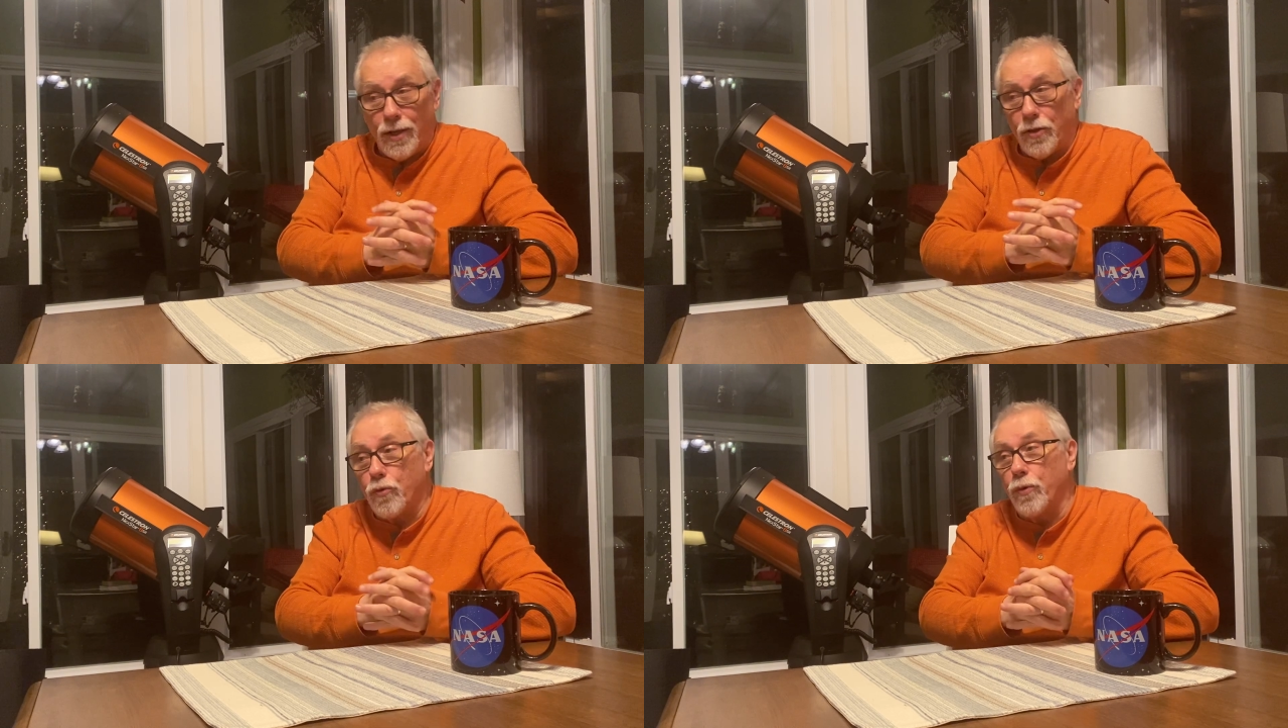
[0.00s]

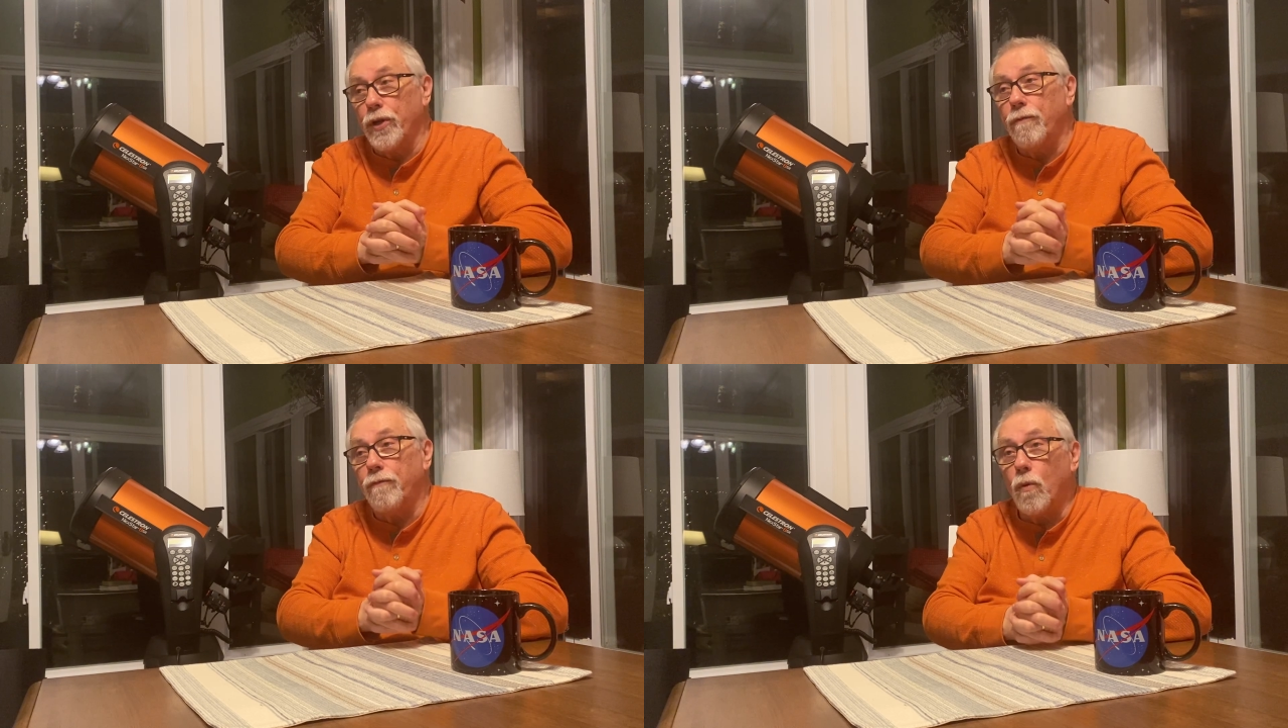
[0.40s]

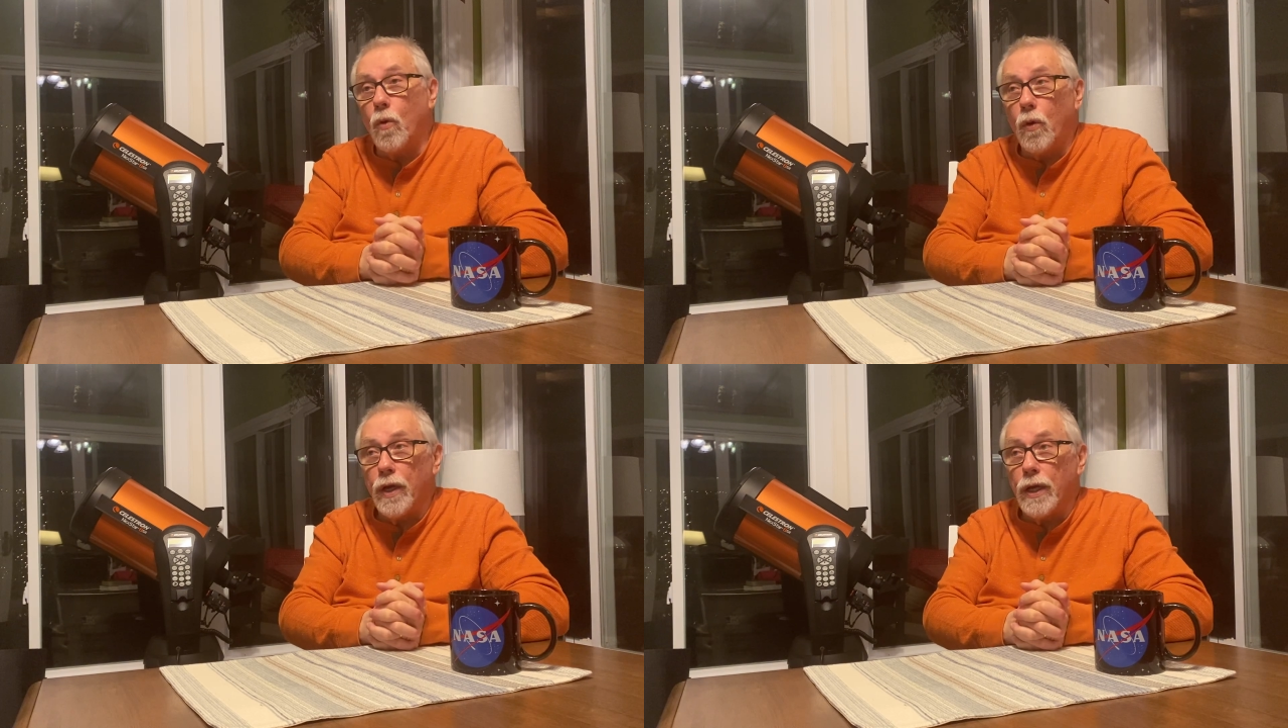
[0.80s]
3 or
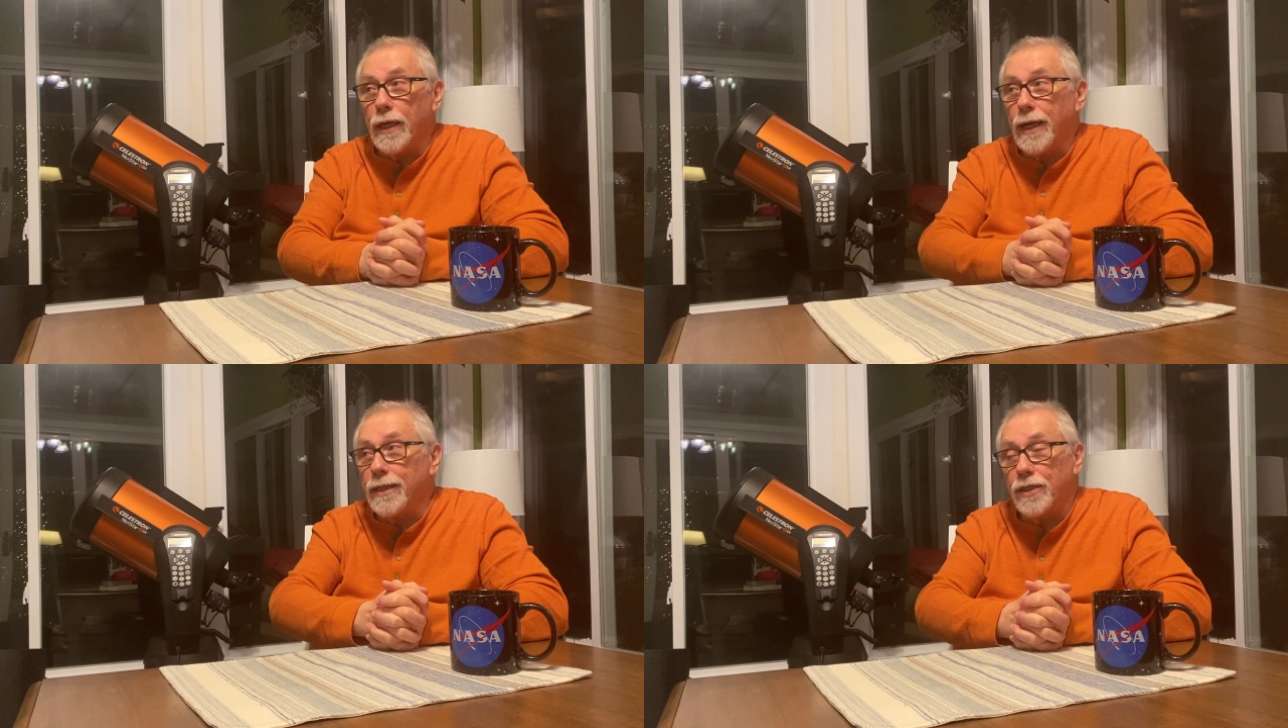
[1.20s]

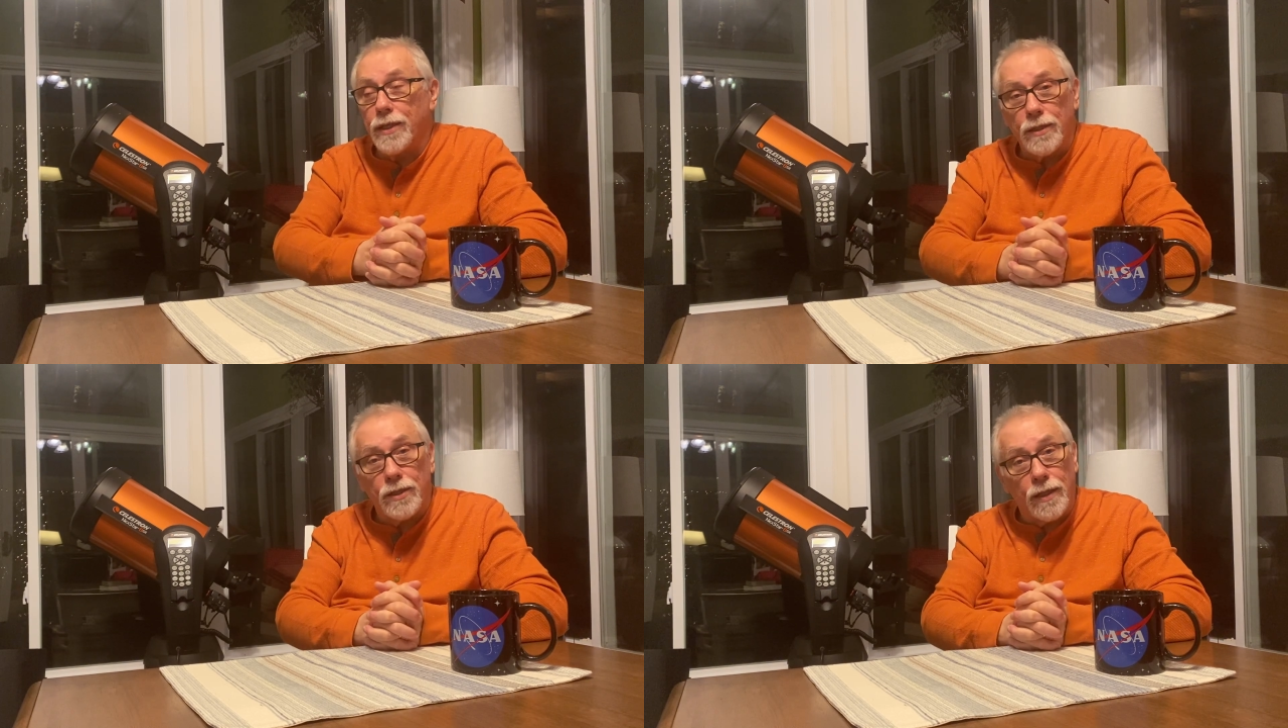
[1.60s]
4
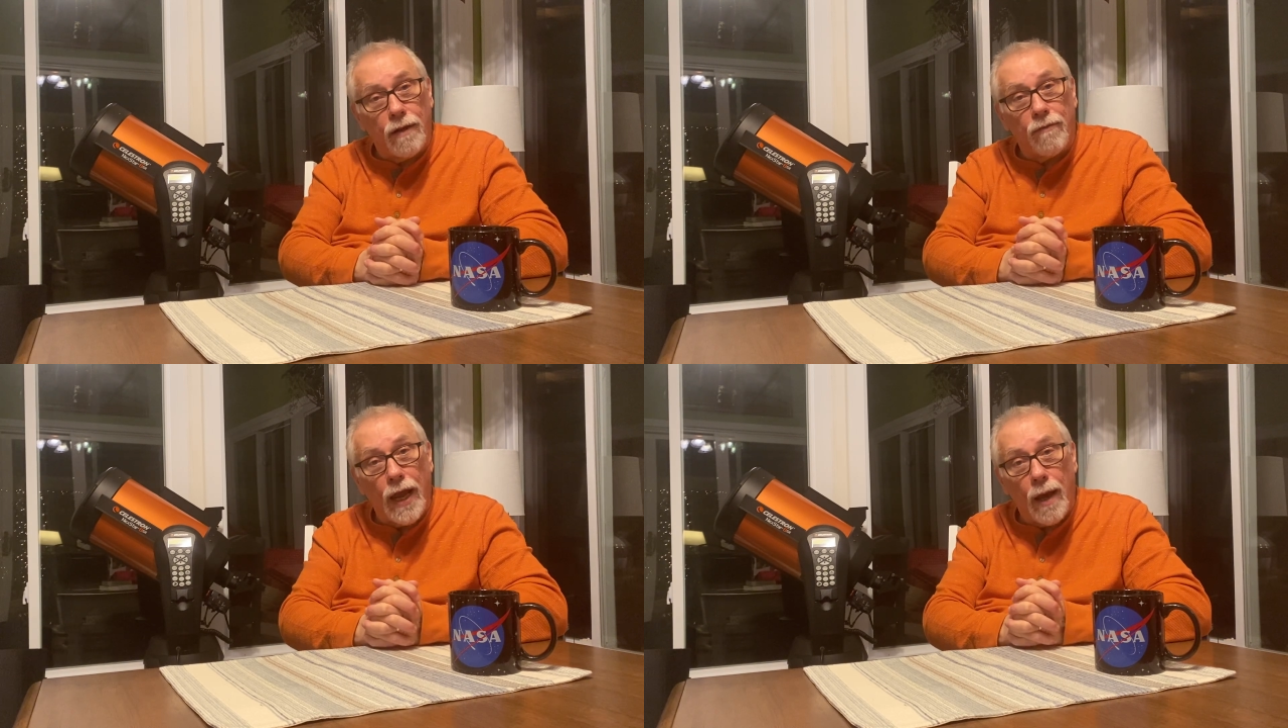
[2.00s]
incidents that
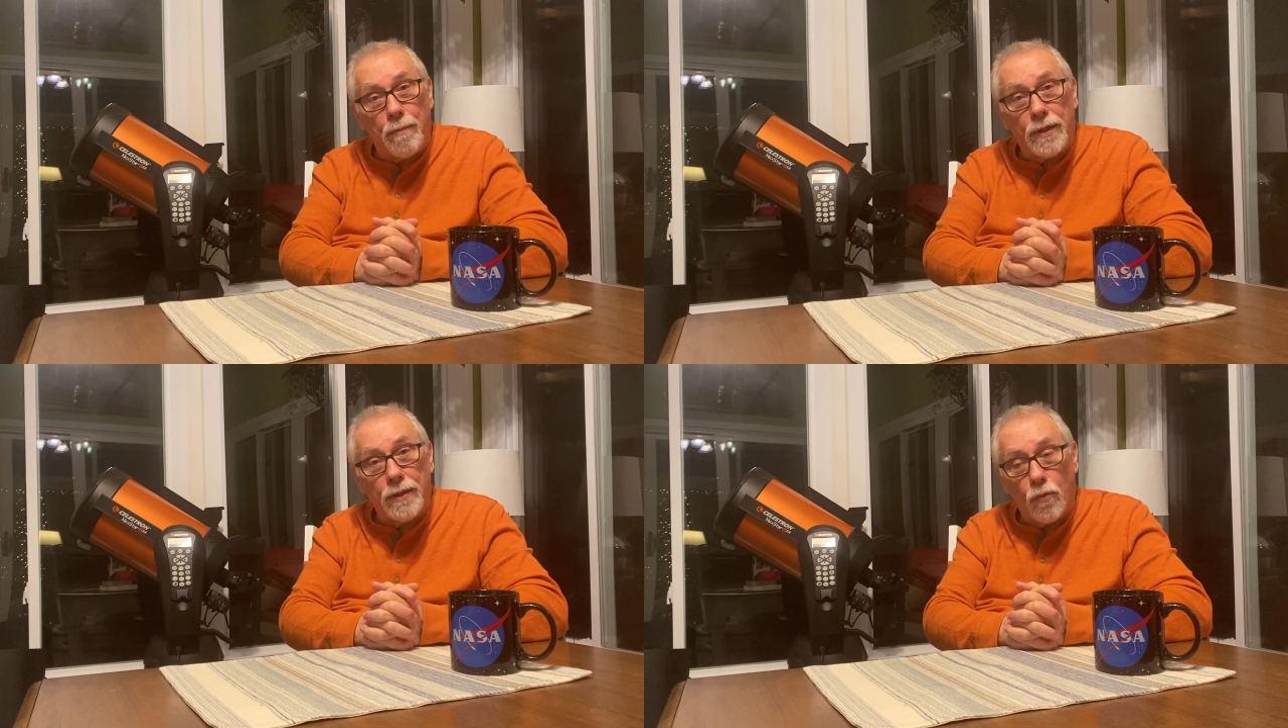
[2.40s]
have happened